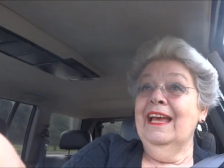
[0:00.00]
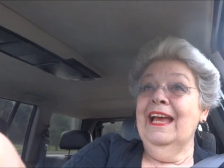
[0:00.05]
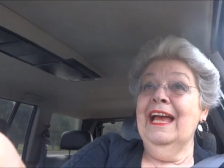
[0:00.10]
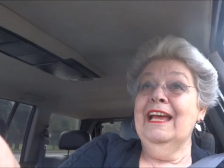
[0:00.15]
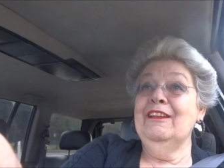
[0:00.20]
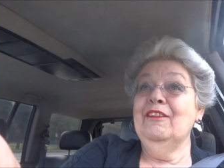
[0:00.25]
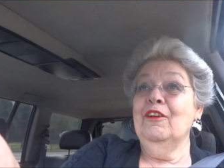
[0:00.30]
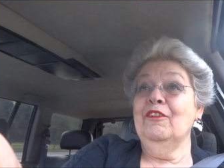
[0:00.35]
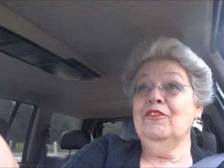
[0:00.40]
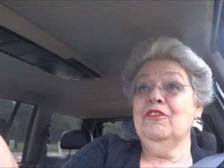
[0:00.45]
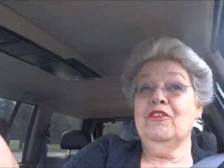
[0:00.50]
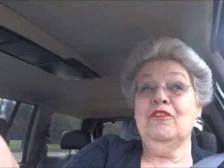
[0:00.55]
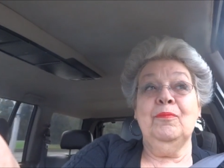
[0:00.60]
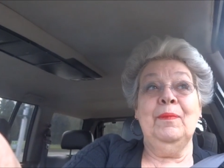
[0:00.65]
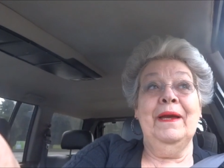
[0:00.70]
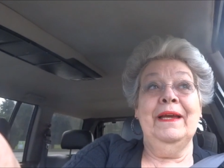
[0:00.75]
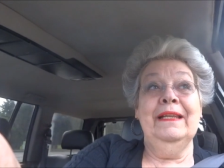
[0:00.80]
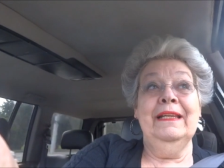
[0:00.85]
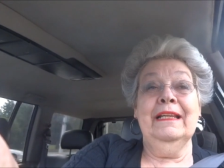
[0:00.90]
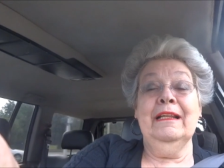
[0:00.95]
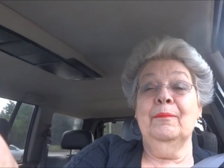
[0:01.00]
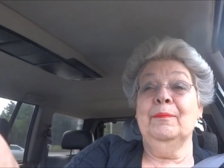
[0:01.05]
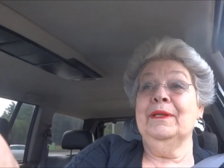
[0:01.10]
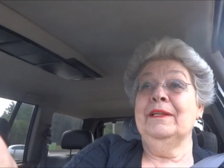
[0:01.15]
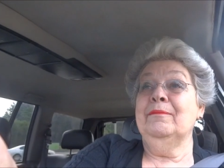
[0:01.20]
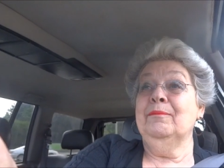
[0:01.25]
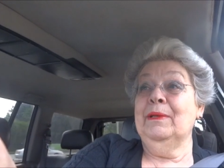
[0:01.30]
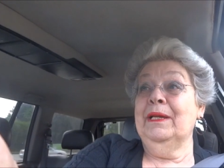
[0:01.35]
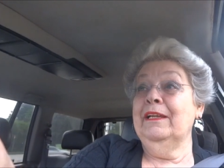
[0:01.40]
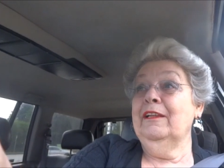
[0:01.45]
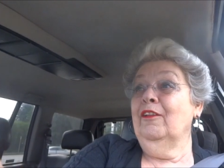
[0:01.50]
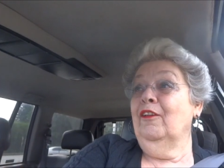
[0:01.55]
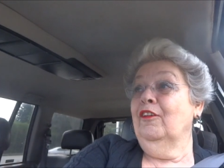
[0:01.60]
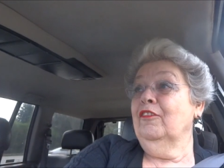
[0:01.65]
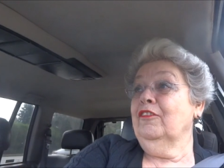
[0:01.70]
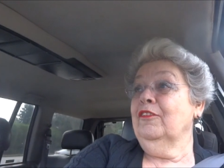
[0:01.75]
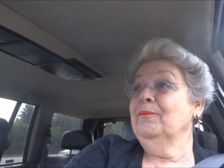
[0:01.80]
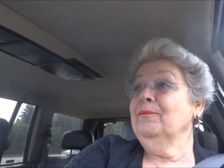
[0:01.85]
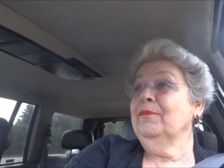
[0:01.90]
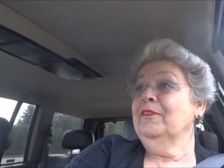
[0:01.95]
And not just by a little bit, by a
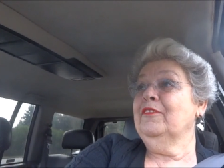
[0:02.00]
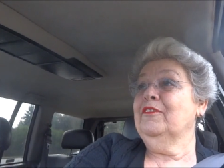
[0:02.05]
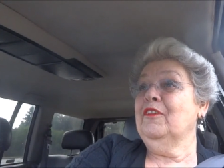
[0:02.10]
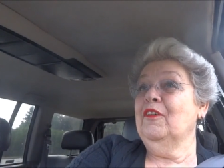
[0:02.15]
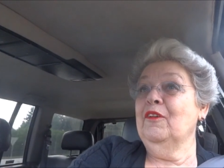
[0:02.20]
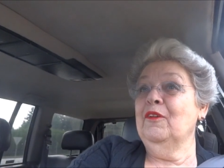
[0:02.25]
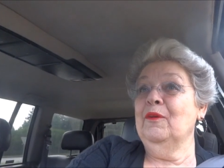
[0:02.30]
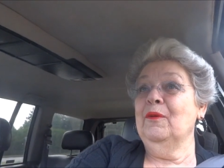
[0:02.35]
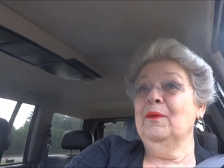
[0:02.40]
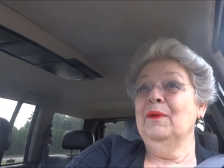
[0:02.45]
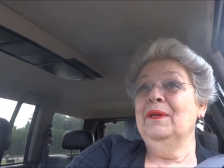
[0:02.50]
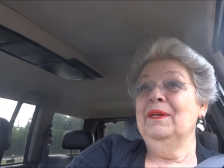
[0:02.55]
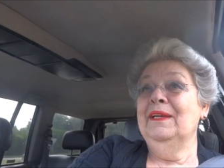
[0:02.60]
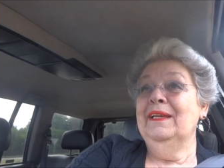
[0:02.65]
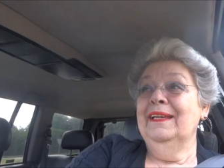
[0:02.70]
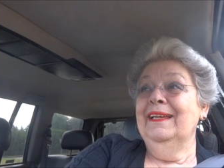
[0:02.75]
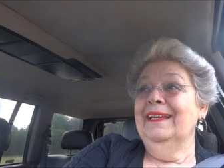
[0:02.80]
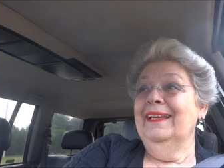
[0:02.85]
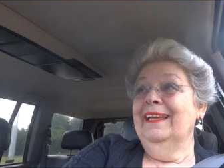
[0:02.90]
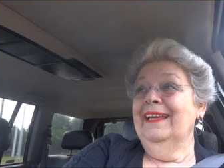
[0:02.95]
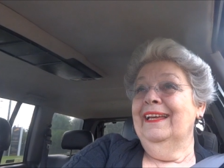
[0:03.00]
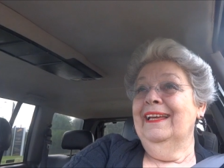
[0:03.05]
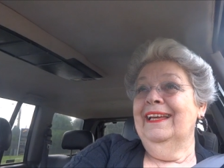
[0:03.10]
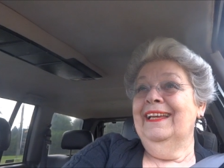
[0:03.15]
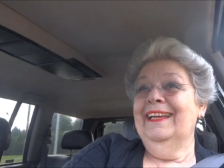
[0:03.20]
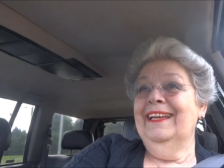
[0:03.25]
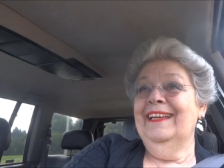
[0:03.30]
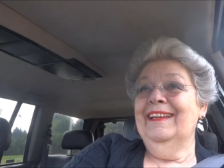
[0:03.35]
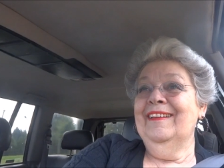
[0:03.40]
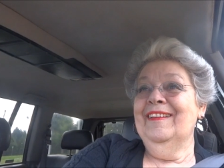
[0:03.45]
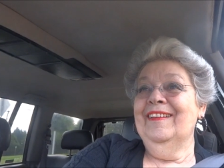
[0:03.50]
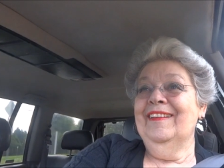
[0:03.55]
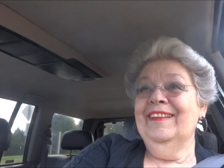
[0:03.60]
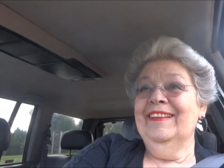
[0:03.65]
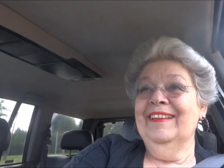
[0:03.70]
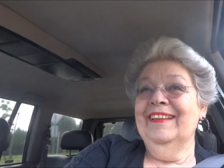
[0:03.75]
lot. So, uh,